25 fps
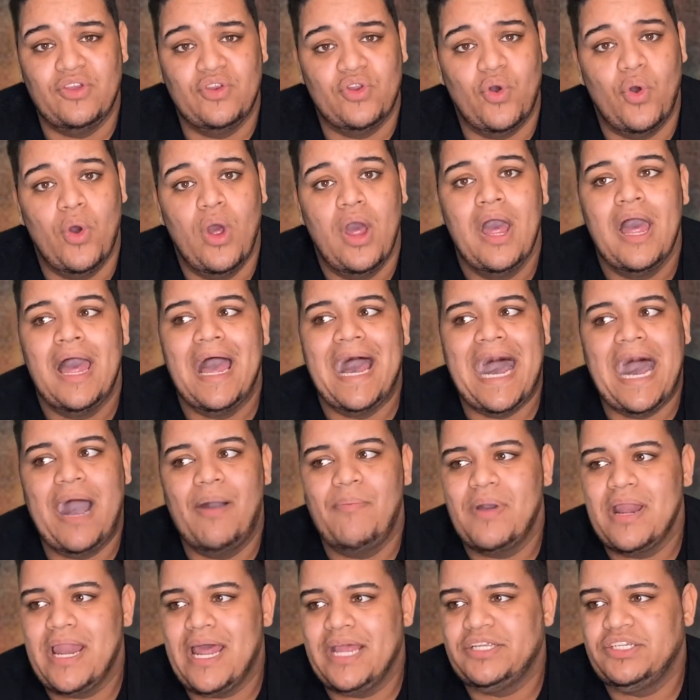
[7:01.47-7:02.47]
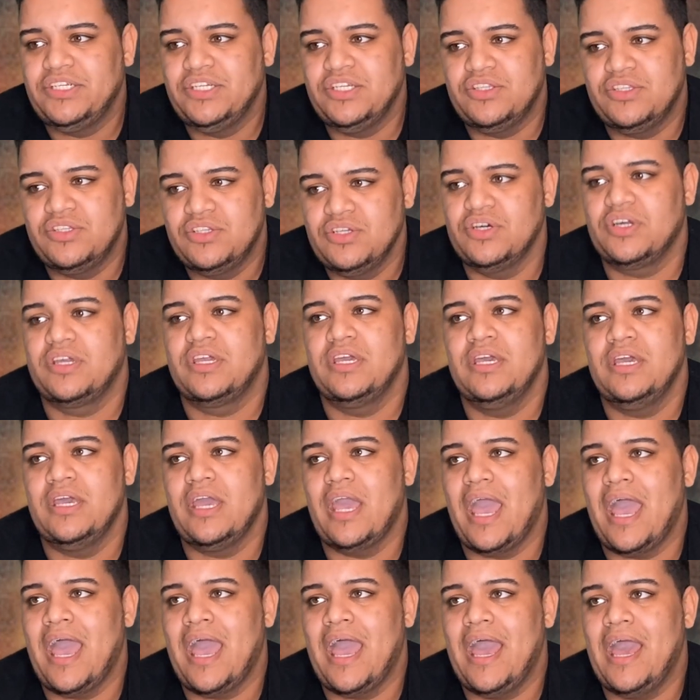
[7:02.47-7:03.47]
you know, I'm glad she took it
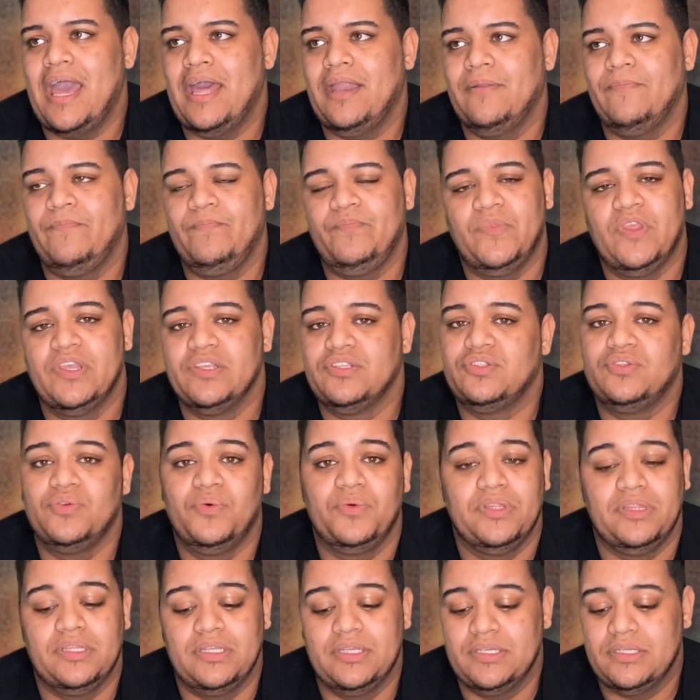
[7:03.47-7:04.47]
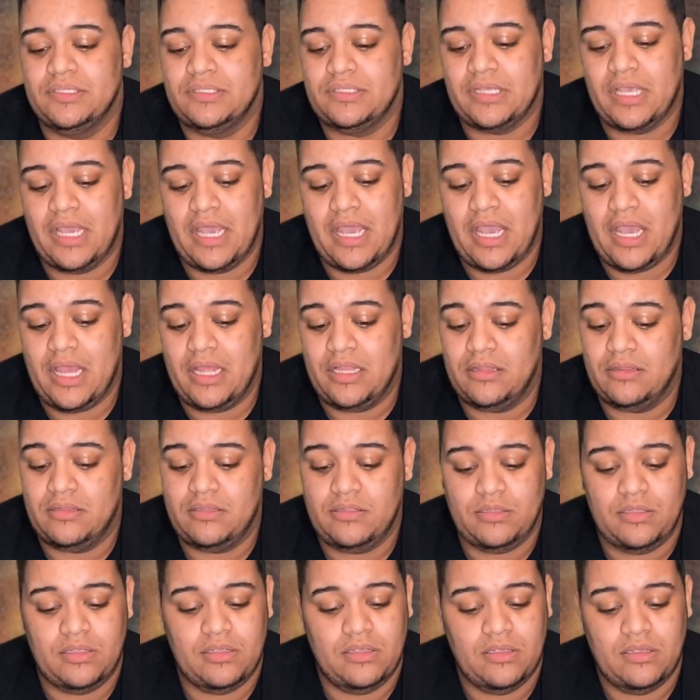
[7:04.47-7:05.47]
and is doing this. And
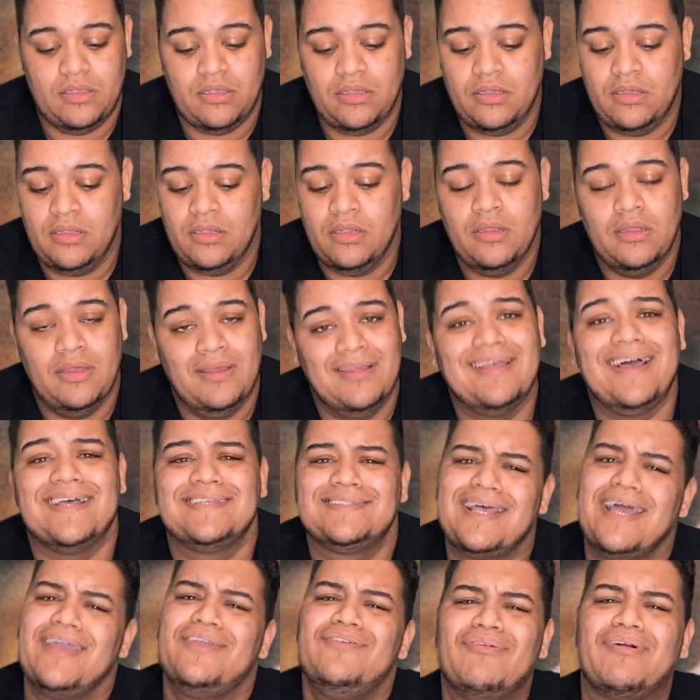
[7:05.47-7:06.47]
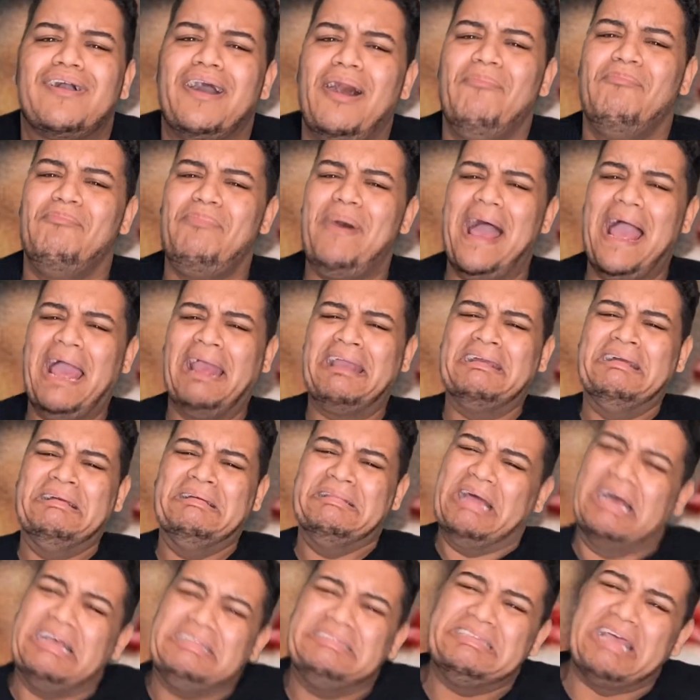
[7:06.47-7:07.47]
that's how you come back.
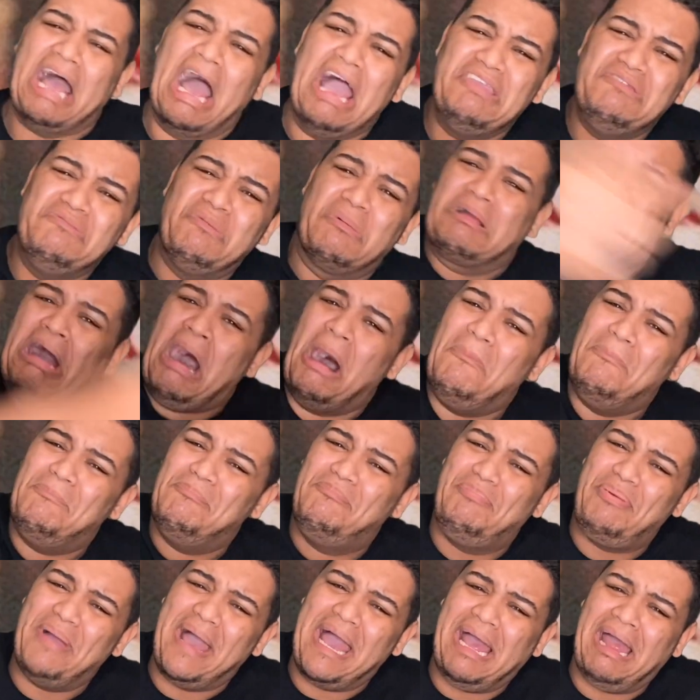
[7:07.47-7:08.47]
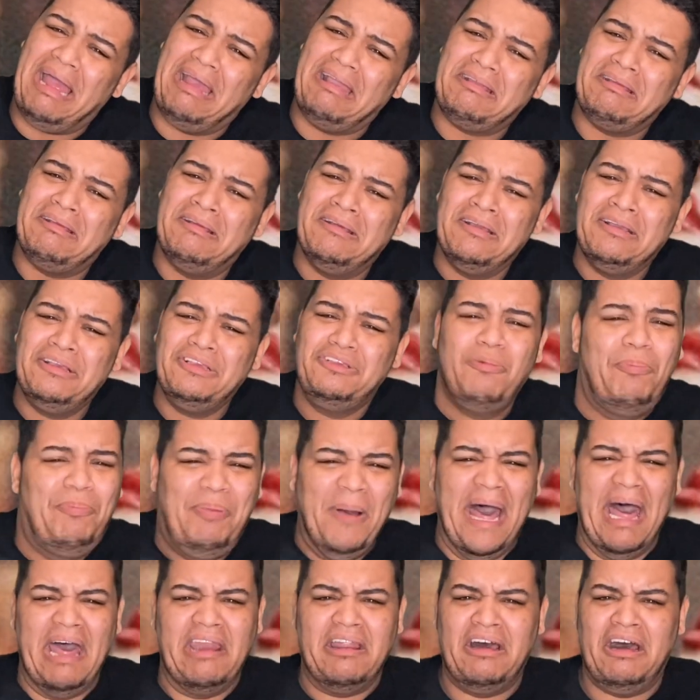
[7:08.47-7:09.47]
That's how you come back. You
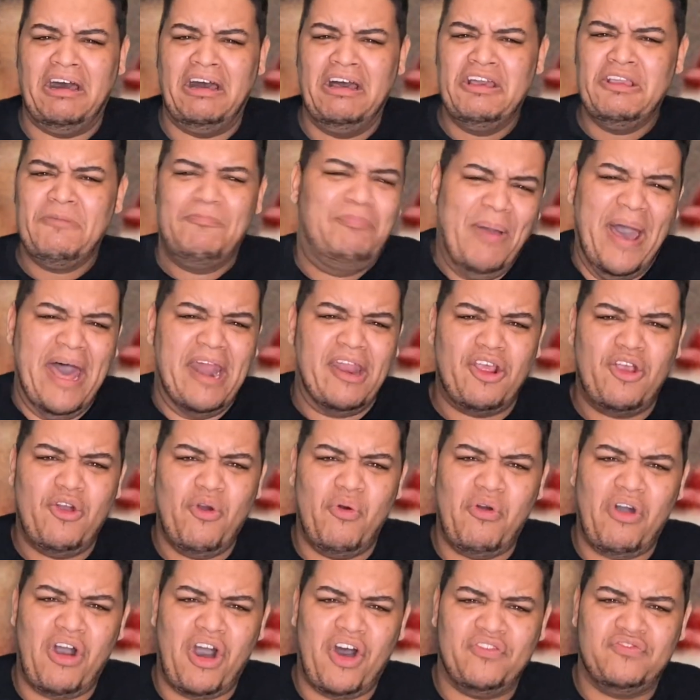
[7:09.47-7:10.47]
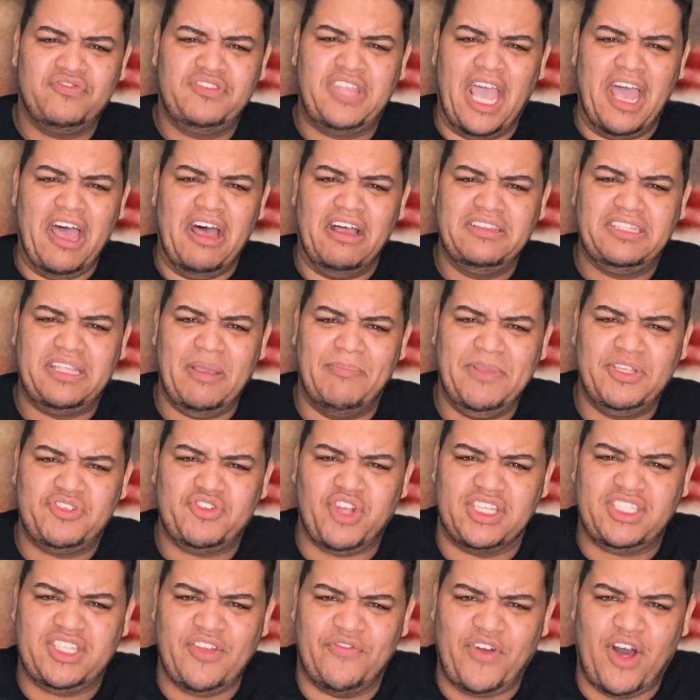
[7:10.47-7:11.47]
better go off. Demi
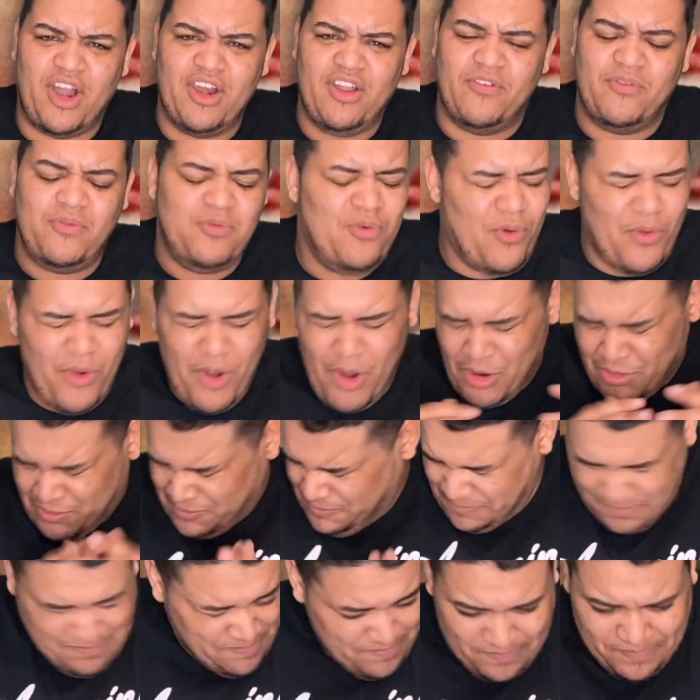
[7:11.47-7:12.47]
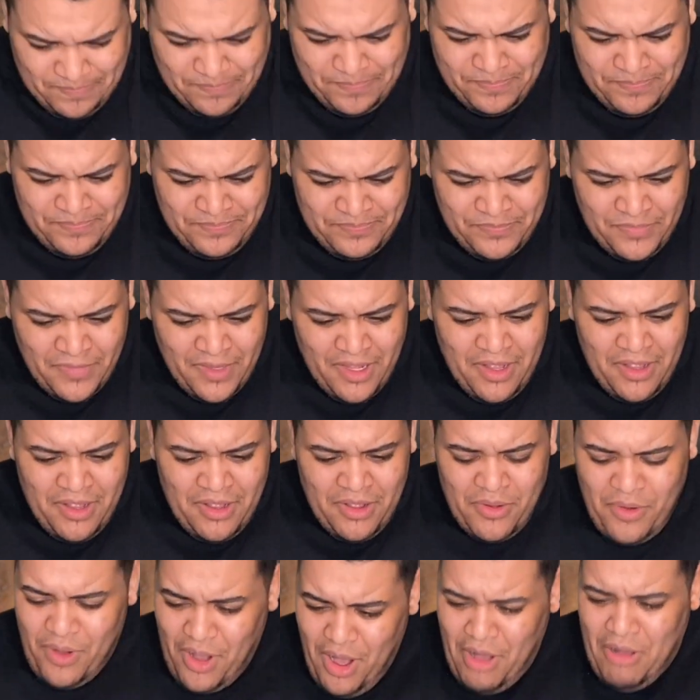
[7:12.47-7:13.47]
tried to follow. Woo!
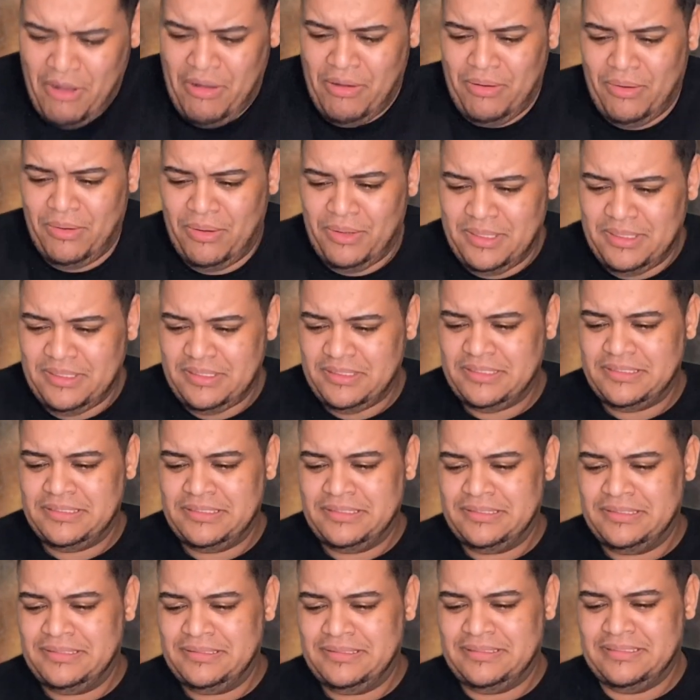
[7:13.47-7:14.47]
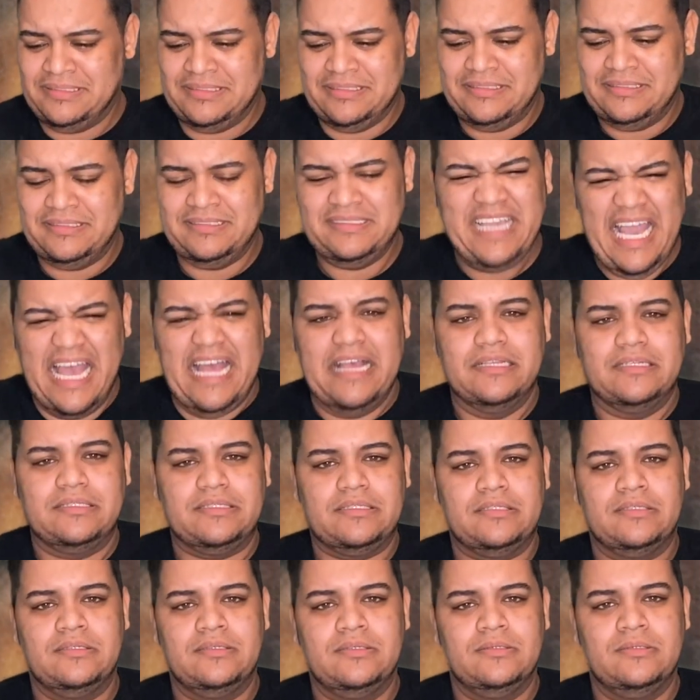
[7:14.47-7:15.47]
Woo!
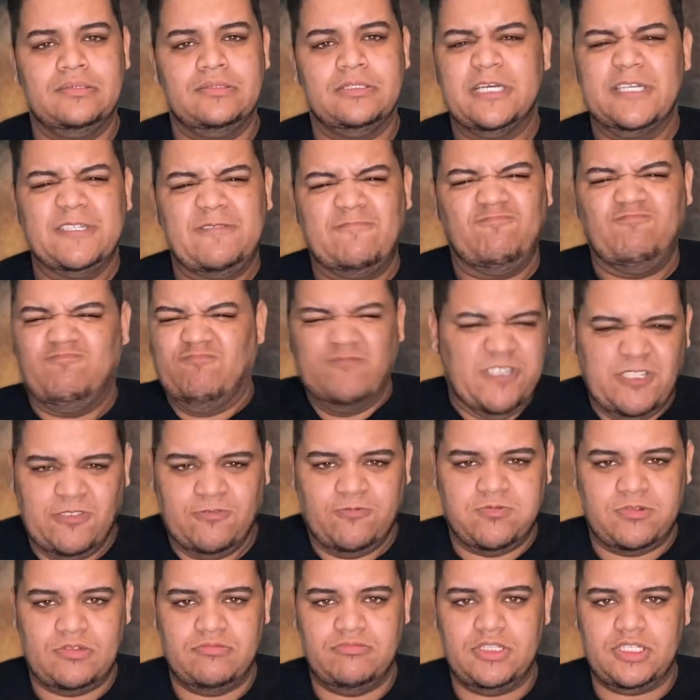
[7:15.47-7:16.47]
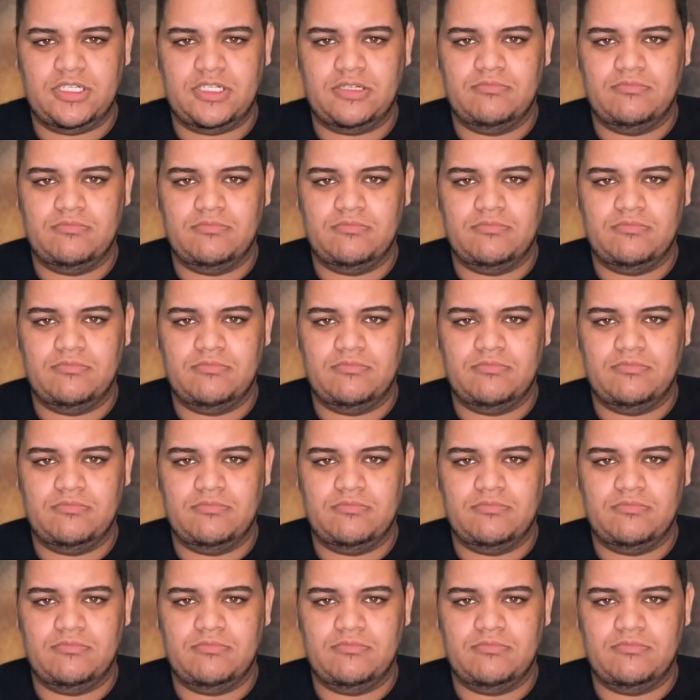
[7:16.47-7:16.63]
Yes. That's what I'm